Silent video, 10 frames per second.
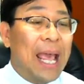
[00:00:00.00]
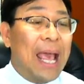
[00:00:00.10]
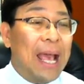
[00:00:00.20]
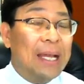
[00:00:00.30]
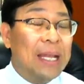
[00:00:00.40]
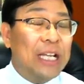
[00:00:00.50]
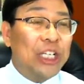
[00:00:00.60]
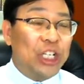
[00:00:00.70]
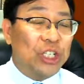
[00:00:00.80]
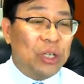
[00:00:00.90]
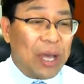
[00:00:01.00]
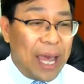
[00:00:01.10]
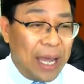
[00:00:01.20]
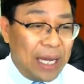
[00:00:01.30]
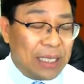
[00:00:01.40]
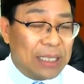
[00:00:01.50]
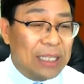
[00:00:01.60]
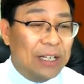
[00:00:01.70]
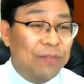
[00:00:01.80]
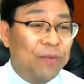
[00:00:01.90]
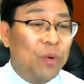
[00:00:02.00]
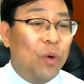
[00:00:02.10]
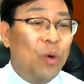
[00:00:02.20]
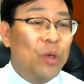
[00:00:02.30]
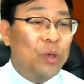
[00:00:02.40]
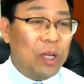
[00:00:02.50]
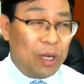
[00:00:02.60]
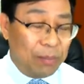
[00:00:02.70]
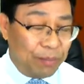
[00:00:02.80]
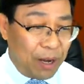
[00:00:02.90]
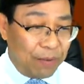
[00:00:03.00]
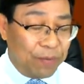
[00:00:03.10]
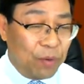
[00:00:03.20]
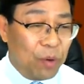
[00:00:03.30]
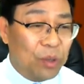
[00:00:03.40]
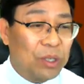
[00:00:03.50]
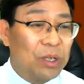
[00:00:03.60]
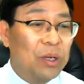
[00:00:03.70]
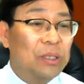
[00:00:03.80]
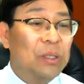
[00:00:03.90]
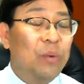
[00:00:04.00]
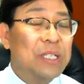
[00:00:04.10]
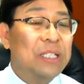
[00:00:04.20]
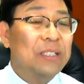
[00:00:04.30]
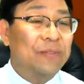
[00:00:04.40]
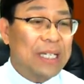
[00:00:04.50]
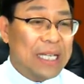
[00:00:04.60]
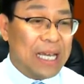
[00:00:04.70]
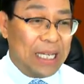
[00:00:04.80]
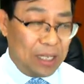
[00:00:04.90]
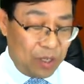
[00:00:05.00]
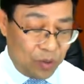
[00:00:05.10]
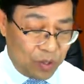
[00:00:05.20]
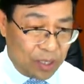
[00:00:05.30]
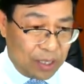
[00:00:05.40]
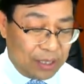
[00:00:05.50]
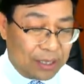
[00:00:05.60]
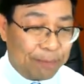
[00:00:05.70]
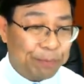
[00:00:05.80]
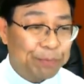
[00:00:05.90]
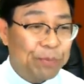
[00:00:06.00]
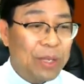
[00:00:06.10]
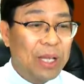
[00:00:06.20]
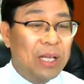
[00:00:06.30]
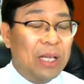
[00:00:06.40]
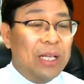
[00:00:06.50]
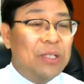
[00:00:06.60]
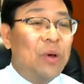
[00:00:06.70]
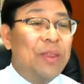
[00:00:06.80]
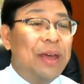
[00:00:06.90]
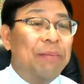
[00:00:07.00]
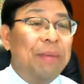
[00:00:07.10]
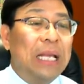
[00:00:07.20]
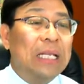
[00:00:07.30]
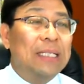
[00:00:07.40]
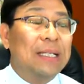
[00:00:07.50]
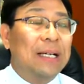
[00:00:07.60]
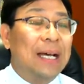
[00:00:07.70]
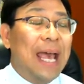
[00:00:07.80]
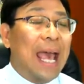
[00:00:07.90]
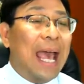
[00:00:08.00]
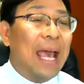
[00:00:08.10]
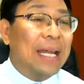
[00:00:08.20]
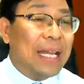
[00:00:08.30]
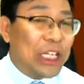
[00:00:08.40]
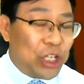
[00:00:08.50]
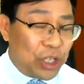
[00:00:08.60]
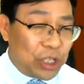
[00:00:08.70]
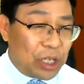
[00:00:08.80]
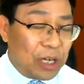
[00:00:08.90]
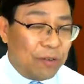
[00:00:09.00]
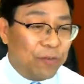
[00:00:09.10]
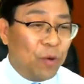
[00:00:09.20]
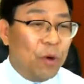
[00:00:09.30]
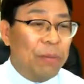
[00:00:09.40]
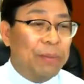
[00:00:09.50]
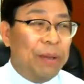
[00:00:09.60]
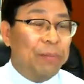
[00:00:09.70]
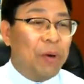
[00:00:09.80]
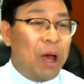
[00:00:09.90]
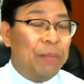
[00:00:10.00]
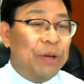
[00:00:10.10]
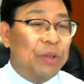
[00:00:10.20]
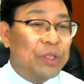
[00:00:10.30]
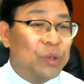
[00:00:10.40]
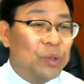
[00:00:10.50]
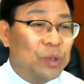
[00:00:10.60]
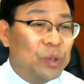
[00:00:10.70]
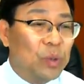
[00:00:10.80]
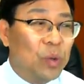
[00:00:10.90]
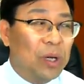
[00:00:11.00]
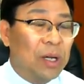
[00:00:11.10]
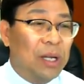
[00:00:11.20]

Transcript: any teacher aide for you can apply for the residence visa here in New Zealand. So that means any teacher for maybe primary school or